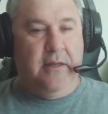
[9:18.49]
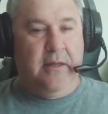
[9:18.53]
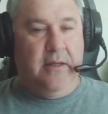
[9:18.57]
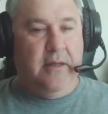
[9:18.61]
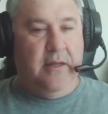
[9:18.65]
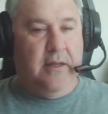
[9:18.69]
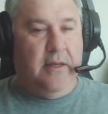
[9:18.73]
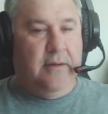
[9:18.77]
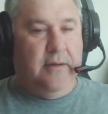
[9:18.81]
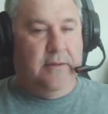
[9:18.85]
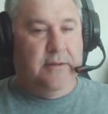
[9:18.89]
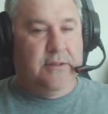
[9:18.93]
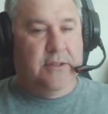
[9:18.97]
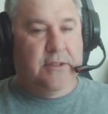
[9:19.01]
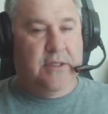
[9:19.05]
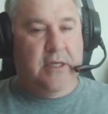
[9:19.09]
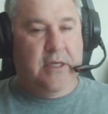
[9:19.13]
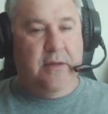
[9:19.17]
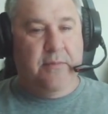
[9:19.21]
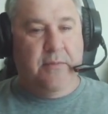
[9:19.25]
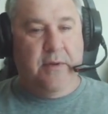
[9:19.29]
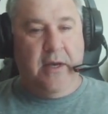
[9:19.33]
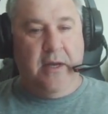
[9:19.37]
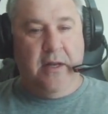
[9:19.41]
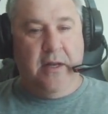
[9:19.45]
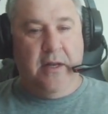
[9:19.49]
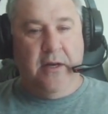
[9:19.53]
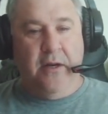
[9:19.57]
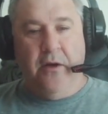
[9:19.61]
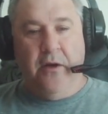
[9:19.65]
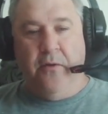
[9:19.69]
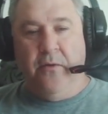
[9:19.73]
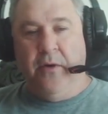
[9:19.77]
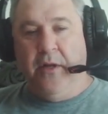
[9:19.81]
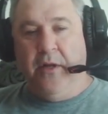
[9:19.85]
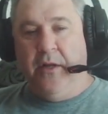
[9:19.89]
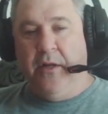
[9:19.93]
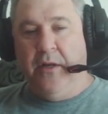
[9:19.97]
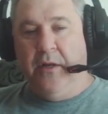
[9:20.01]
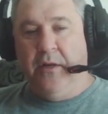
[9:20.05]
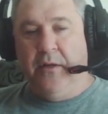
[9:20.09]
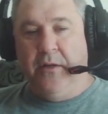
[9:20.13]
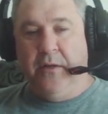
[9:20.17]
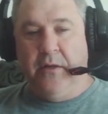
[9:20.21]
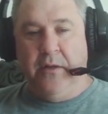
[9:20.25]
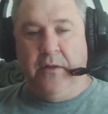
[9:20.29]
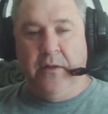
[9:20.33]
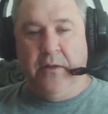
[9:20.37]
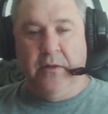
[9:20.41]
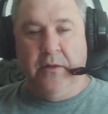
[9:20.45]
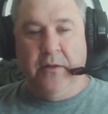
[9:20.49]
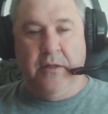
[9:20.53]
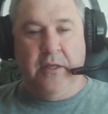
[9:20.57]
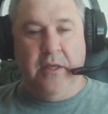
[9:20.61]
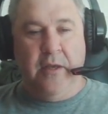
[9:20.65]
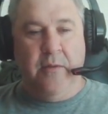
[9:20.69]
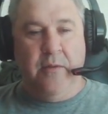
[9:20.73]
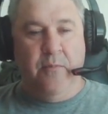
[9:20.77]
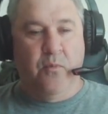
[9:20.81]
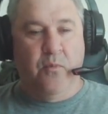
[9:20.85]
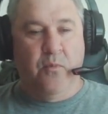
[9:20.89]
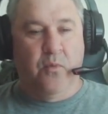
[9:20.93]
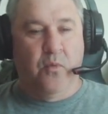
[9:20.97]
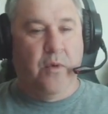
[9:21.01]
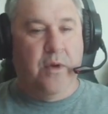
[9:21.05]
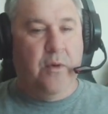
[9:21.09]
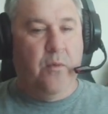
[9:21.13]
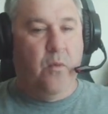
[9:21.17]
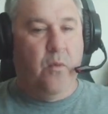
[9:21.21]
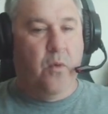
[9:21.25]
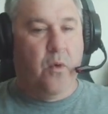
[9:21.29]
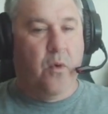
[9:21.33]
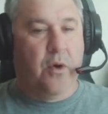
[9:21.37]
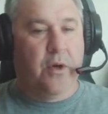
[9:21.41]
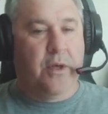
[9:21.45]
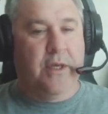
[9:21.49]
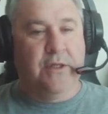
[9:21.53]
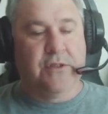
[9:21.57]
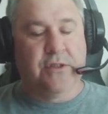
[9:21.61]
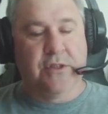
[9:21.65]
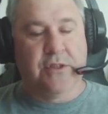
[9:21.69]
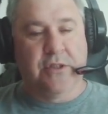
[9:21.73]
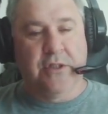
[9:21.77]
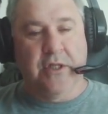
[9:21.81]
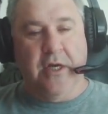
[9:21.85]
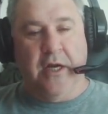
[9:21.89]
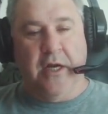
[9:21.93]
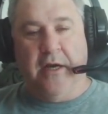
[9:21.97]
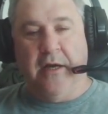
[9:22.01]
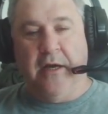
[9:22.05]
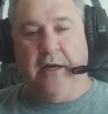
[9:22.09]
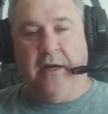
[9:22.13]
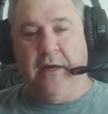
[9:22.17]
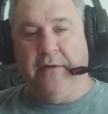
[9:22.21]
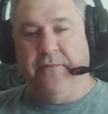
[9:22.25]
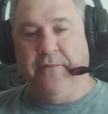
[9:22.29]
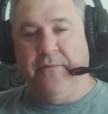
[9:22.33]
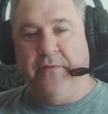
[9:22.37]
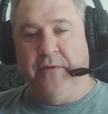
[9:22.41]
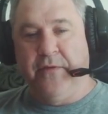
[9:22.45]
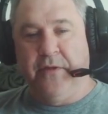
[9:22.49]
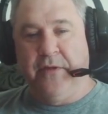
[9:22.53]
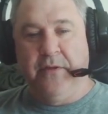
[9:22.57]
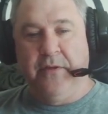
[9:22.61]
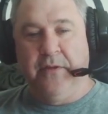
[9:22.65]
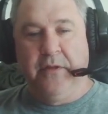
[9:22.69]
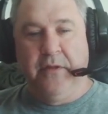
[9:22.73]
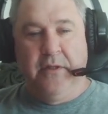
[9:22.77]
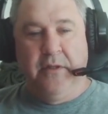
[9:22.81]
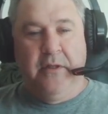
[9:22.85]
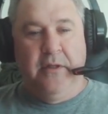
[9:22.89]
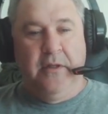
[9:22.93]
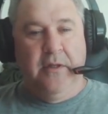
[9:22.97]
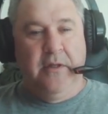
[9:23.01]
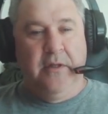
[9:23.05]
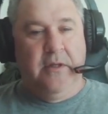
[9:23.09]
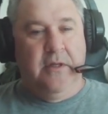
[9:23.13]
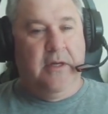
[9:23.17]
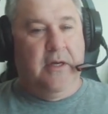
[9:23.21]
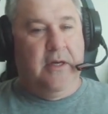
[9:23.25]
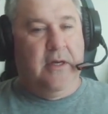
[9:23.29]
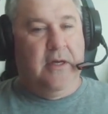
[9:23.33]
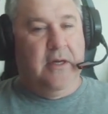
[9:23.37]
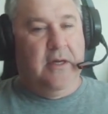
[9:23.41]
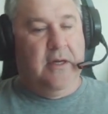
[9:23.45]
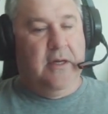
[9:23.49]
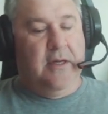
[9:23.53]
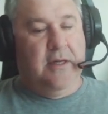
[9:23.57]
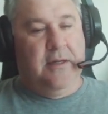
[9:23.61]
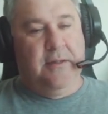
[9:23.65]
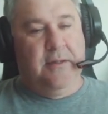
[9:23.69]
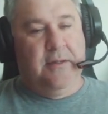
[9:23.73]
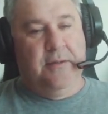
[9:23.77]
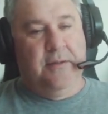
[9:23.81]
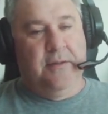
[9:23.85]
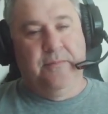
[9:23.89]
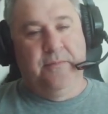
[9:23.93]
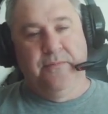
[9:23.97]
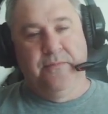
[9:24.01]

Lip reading: I just keep kind of going in and keep reworking stuff. And um,